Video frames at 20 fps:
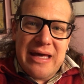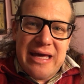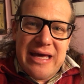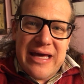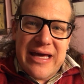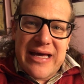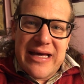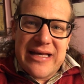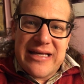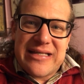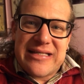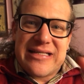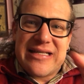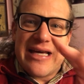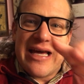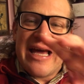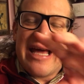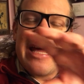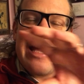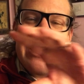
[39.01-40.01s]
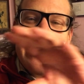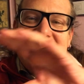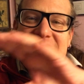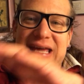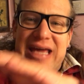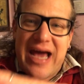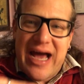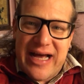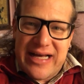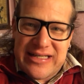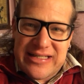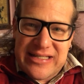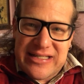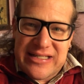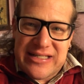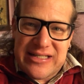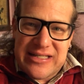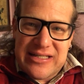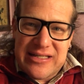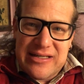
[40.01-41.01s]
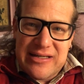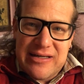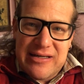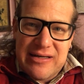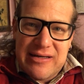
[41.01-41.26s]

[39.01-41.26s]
is yes.